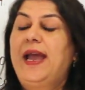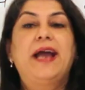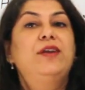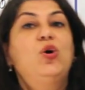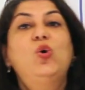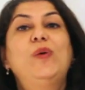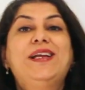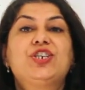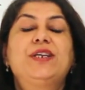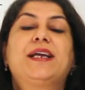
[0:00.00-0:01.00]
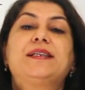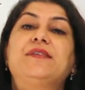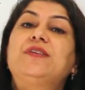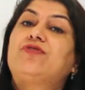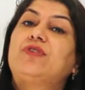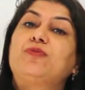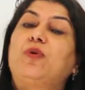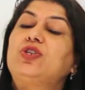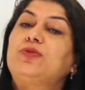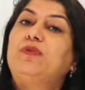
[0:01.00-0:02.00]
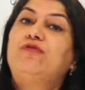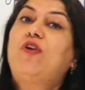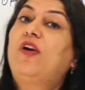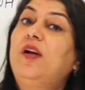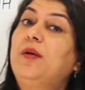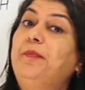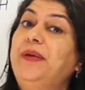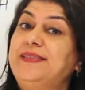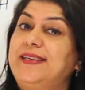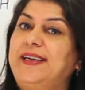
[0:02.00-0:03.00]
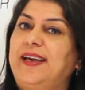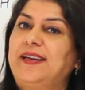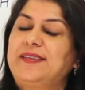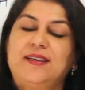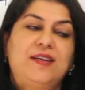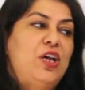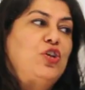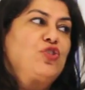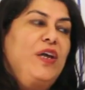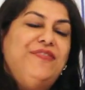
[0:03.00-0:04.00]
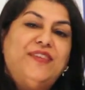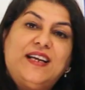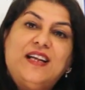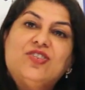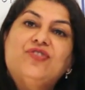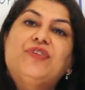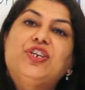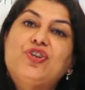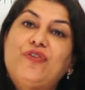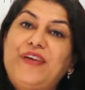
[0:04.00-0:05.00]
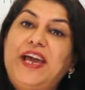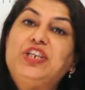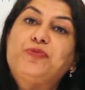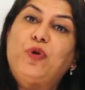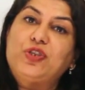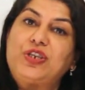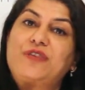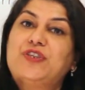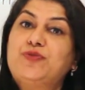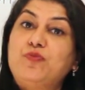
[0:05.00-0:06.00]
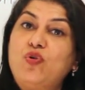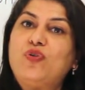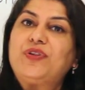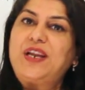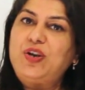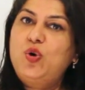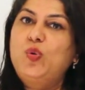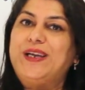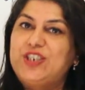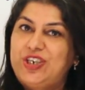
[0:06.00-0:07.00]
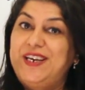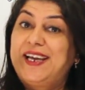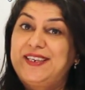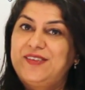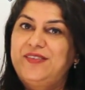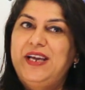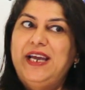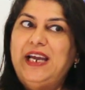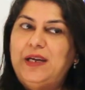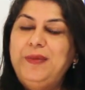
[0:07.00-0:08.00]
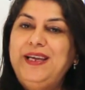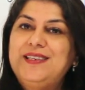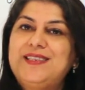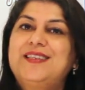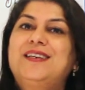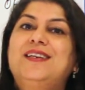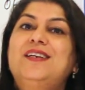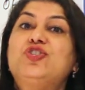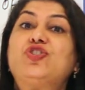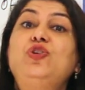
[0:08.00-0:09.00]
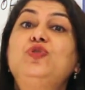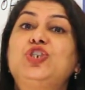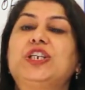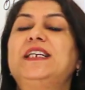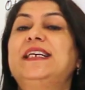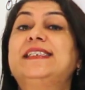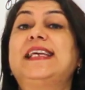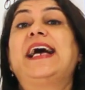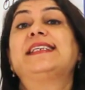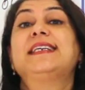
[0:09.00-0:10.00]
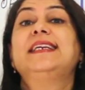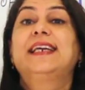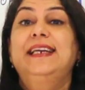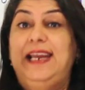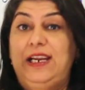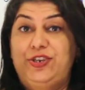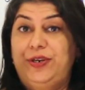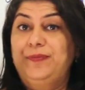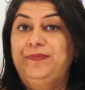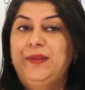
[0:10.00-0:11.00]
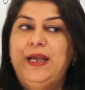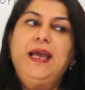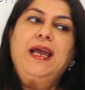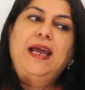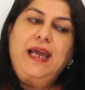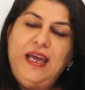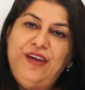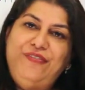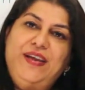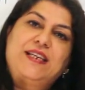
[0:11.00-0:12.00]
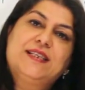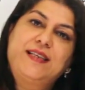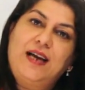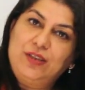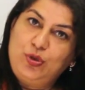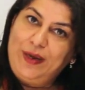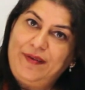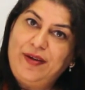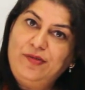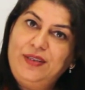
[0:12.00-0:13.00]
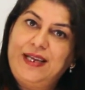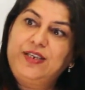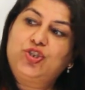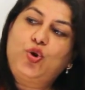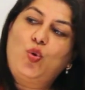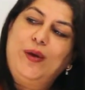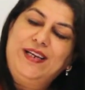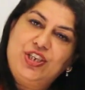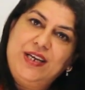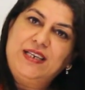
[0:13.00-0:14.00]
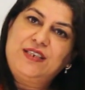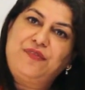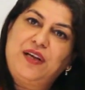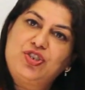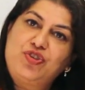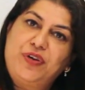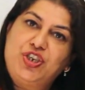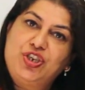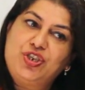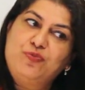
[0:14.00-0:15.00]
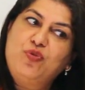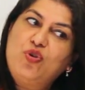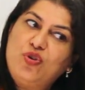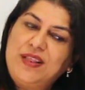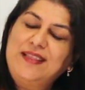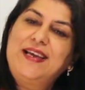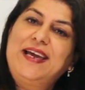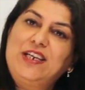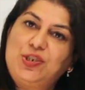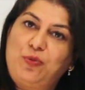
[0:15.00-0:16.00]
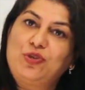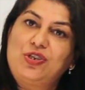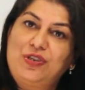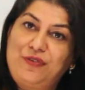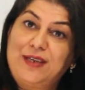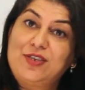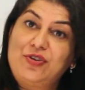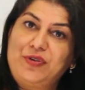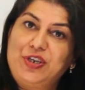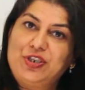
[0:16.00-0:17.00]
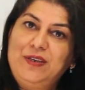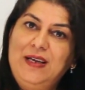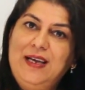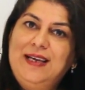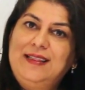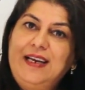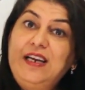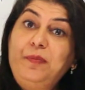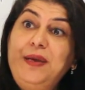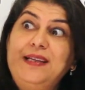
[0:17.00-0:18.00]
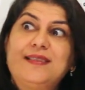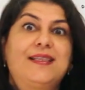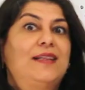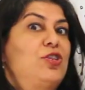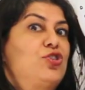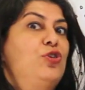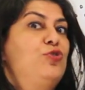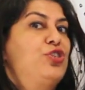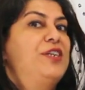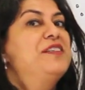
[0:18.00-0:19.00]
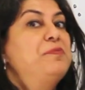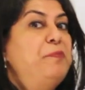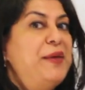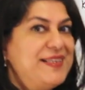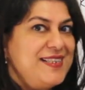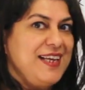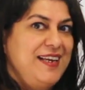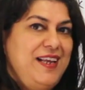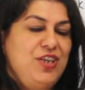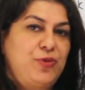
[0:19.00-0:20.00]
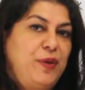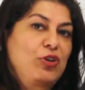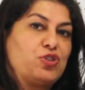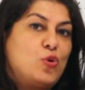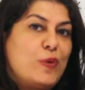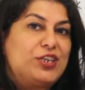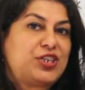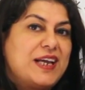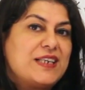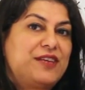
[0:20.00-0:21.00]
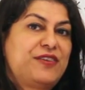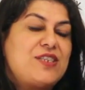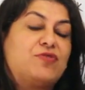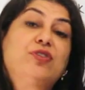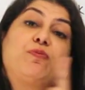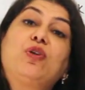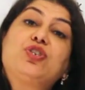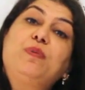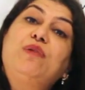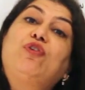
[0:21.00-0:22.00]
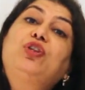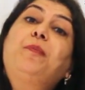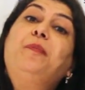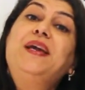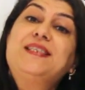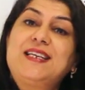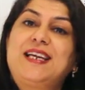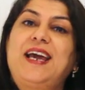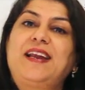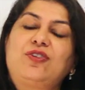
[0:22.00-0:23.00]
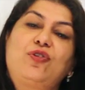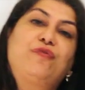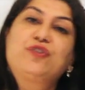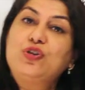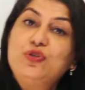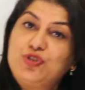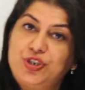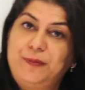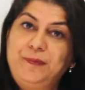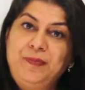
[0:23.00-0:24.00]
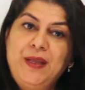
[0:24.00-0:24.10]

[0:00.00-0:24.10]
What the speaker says: and OH negative is responsible for basic character. So if the concentration of H positive is more than OH negative, it means the solution is acidic in nature. If it is the other around, that is OH negative concentration is more than the H positive concentration, then it means that the solution is basic in nature, because OH negative is responsible for the basic character of a solution.